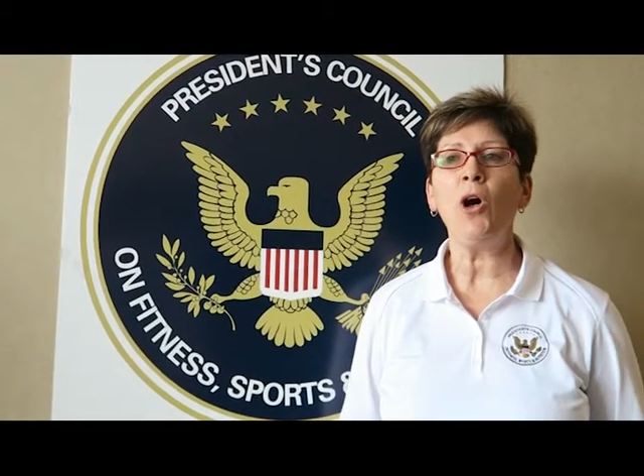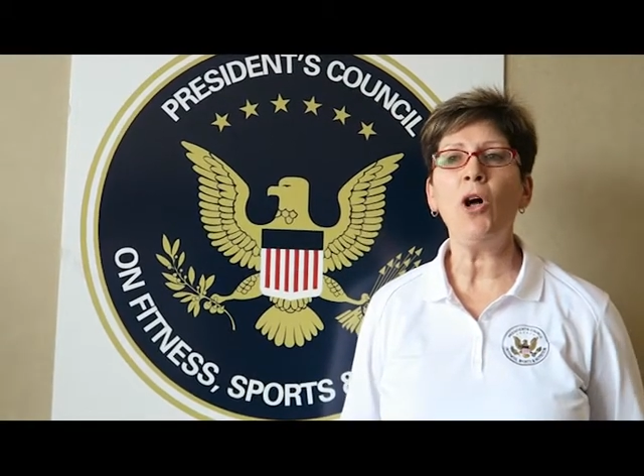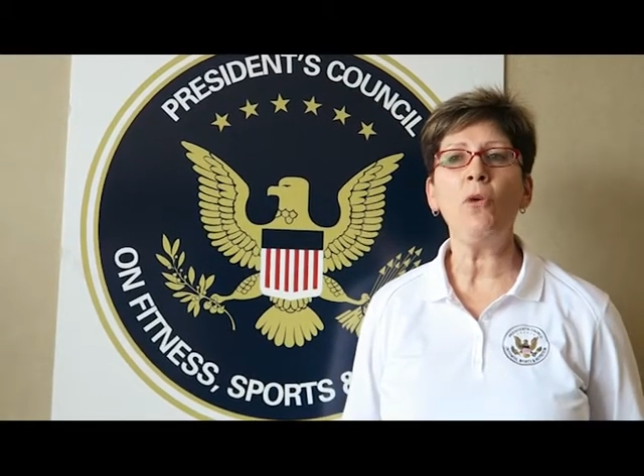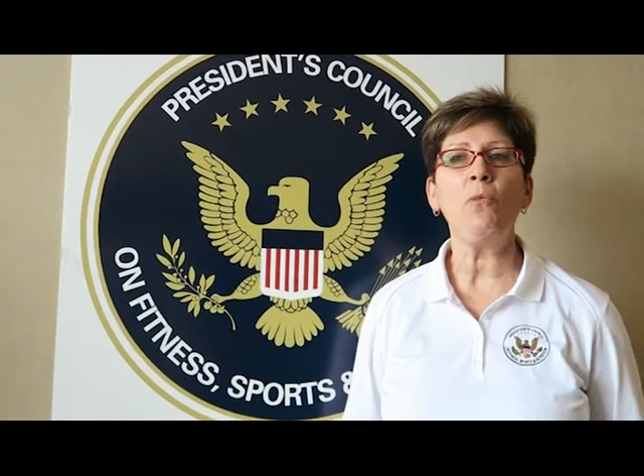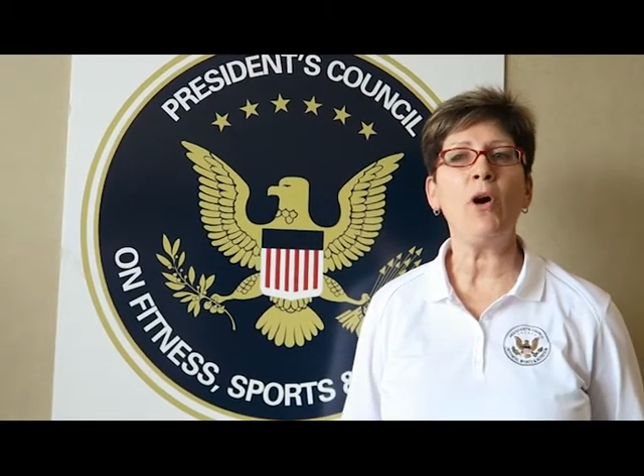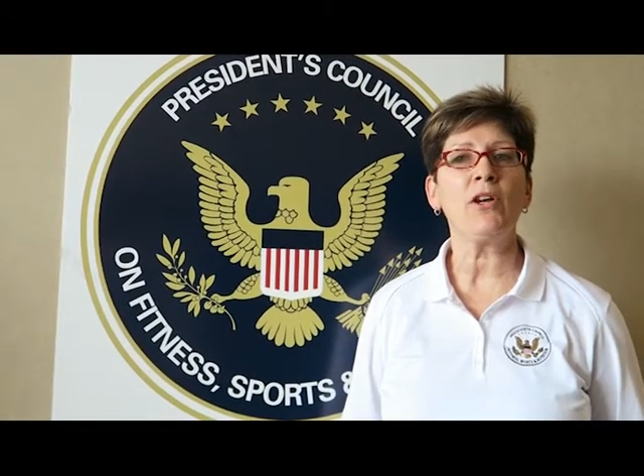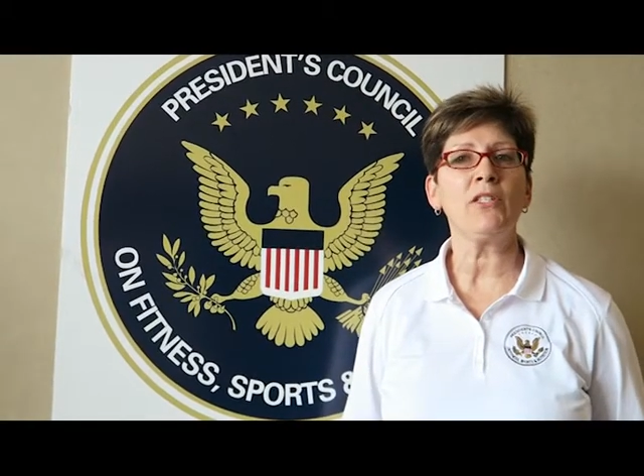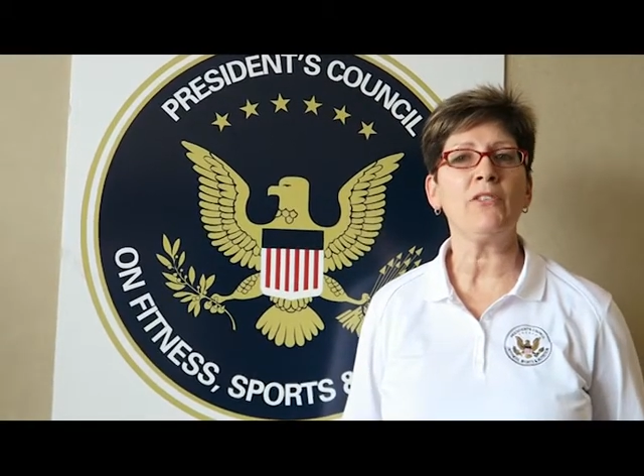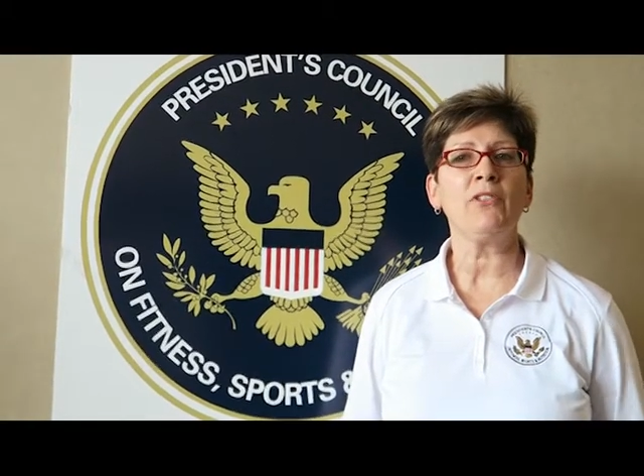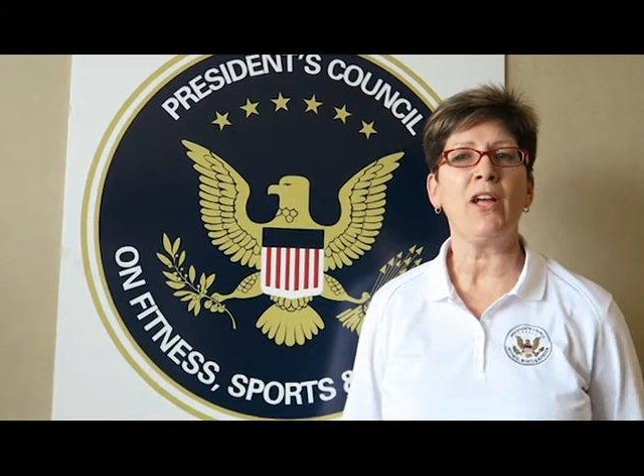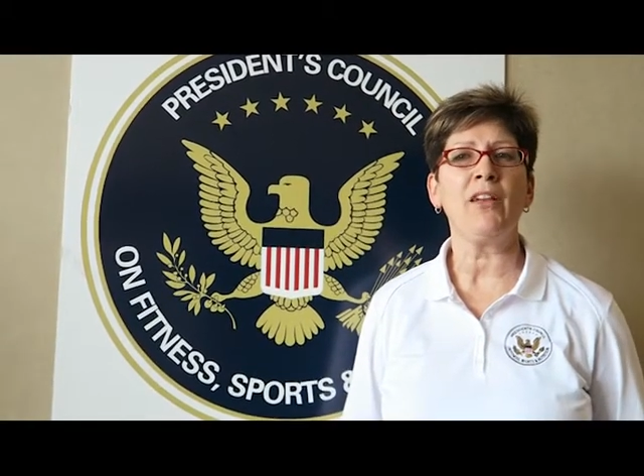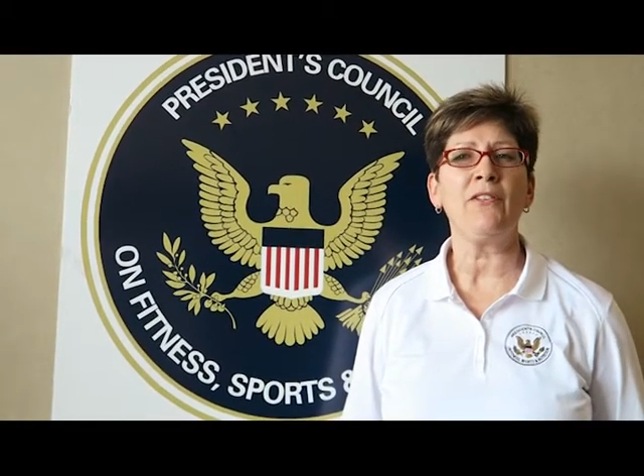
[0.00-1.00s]
all walks
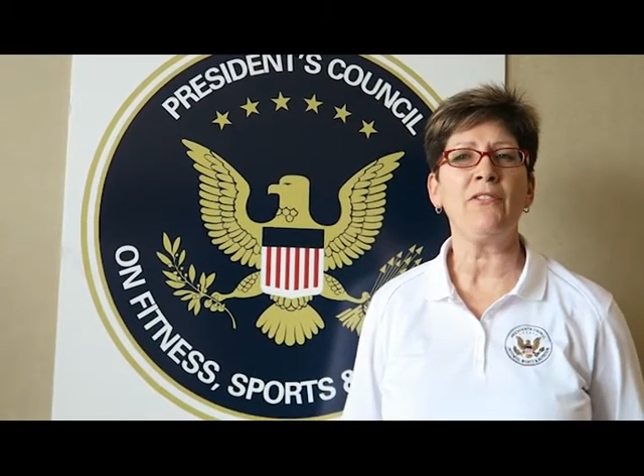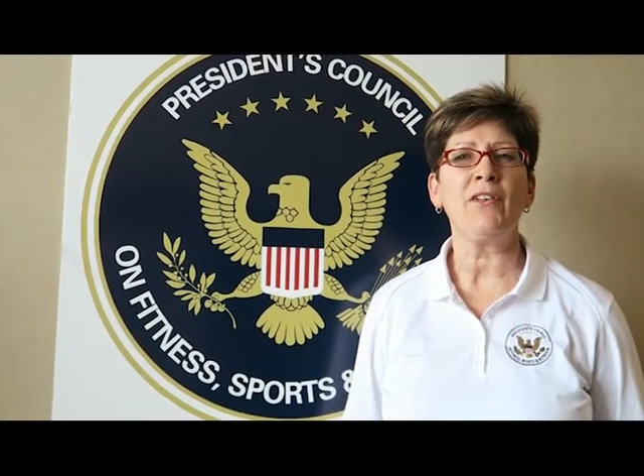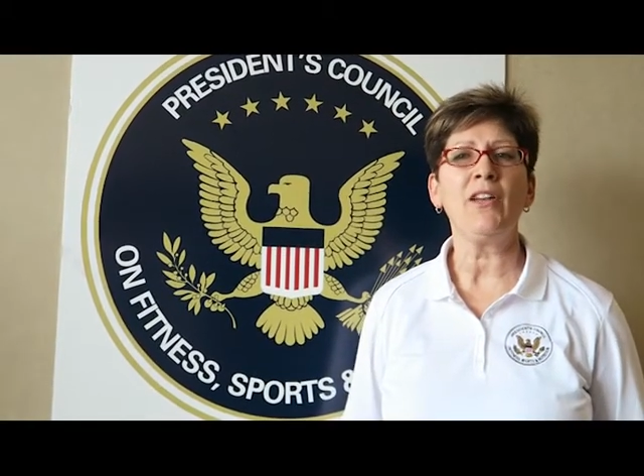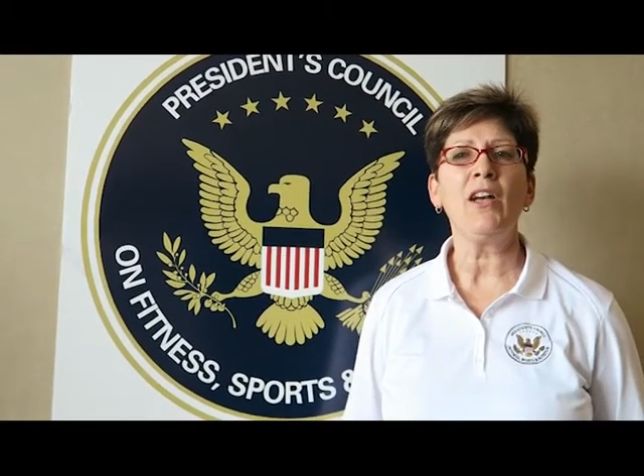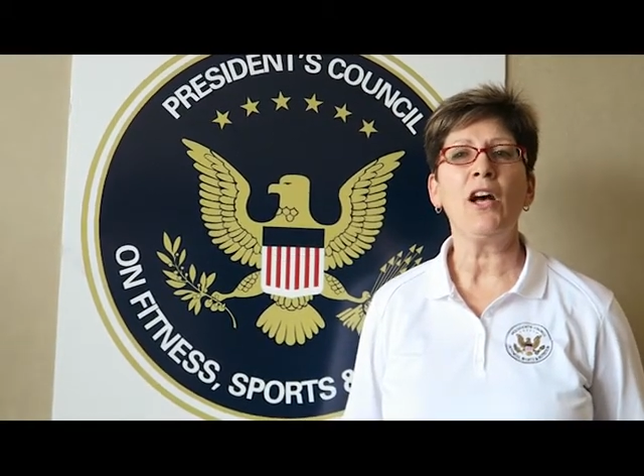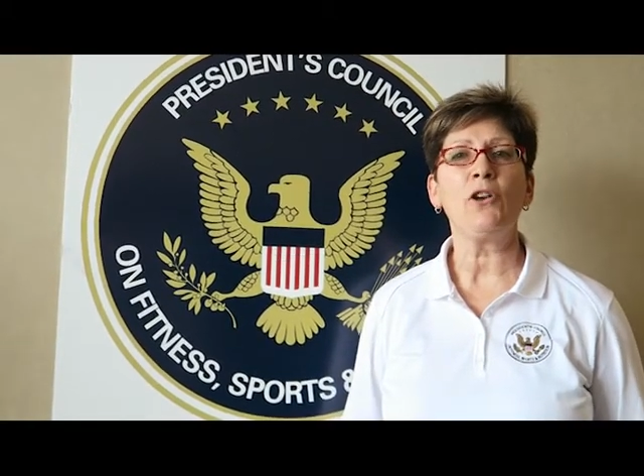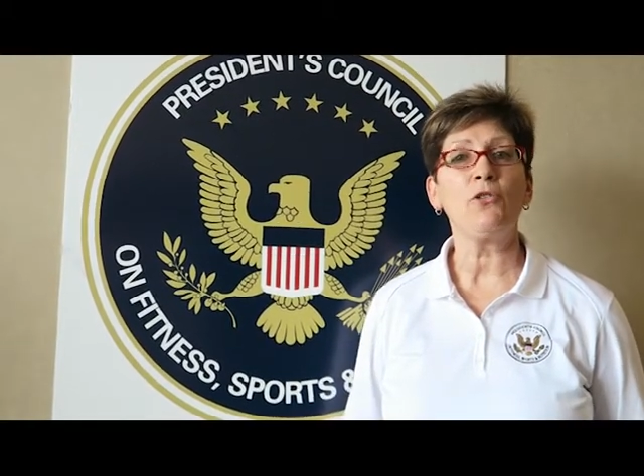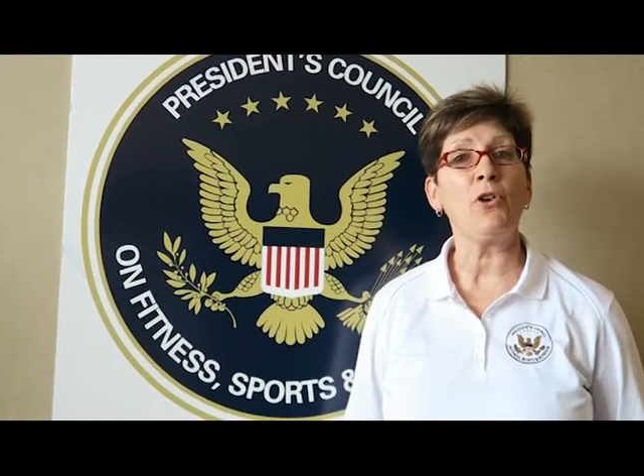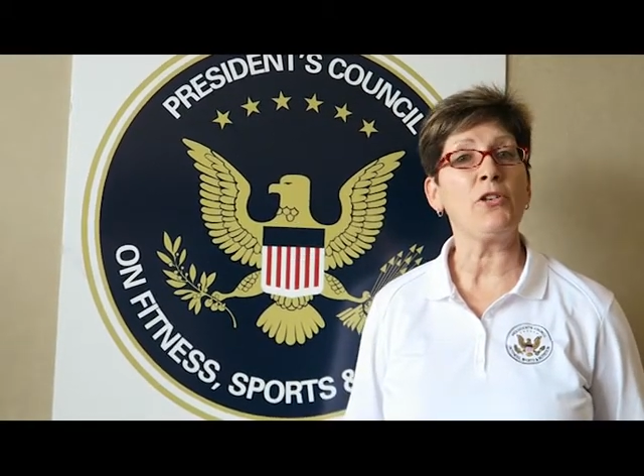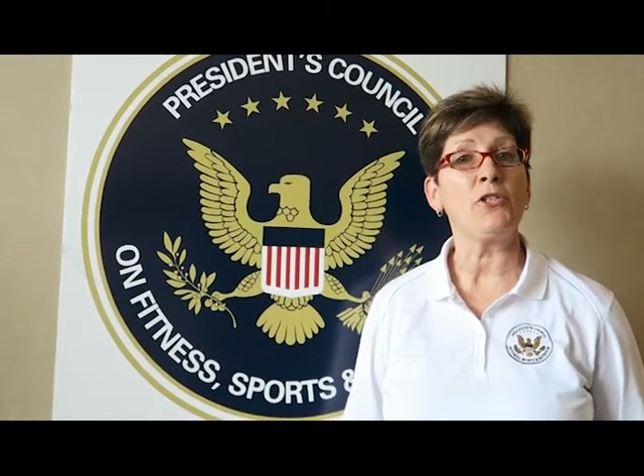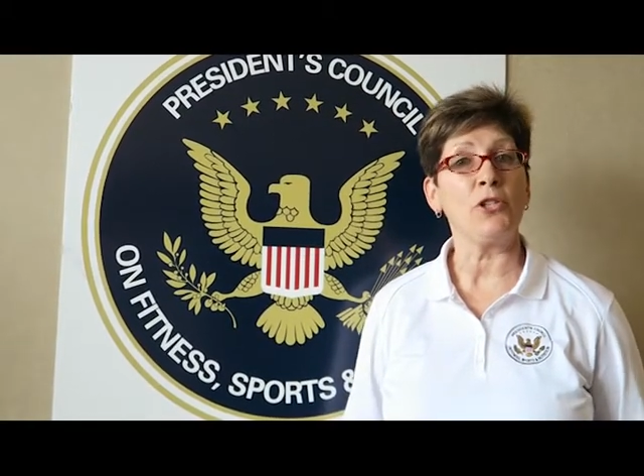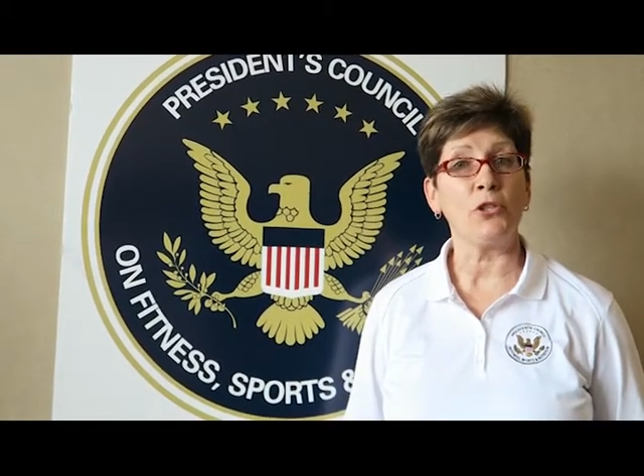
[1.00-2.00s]
of life
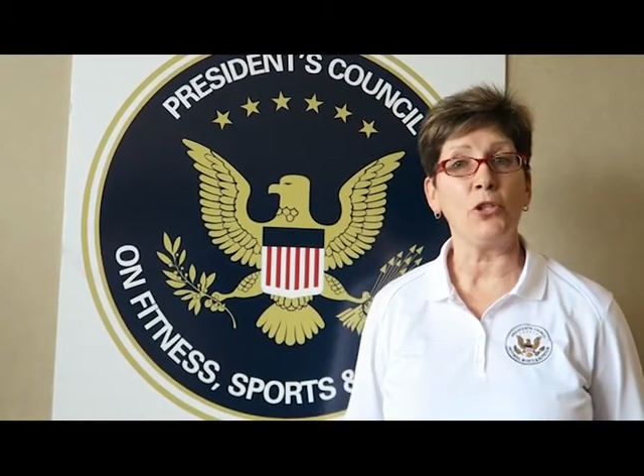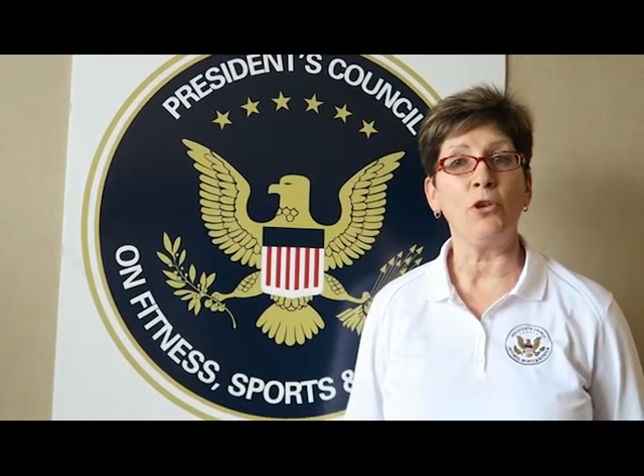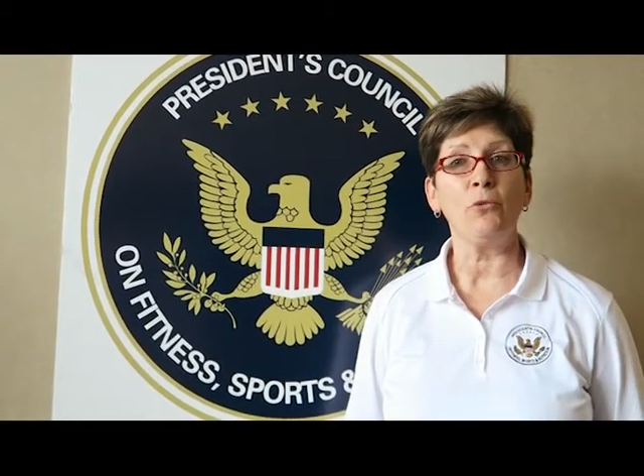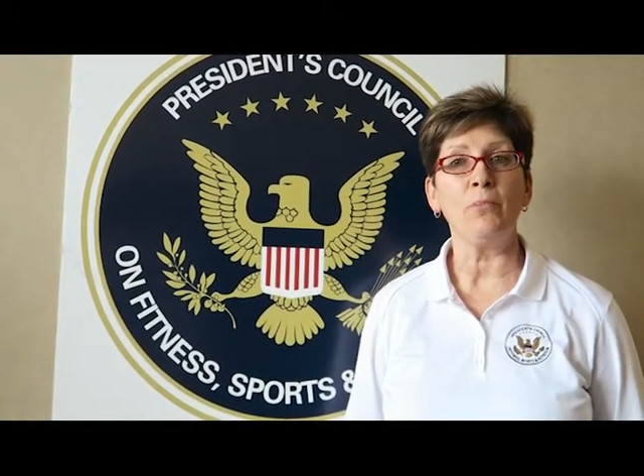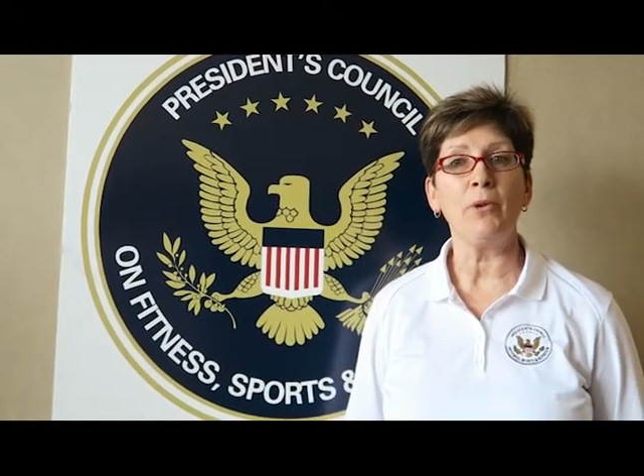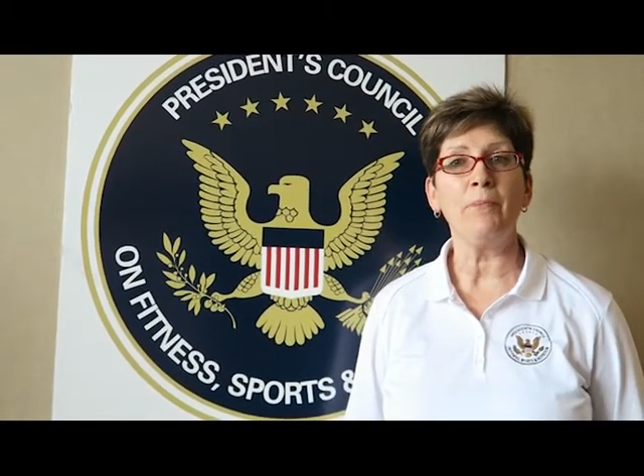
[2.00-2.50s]
across the globe.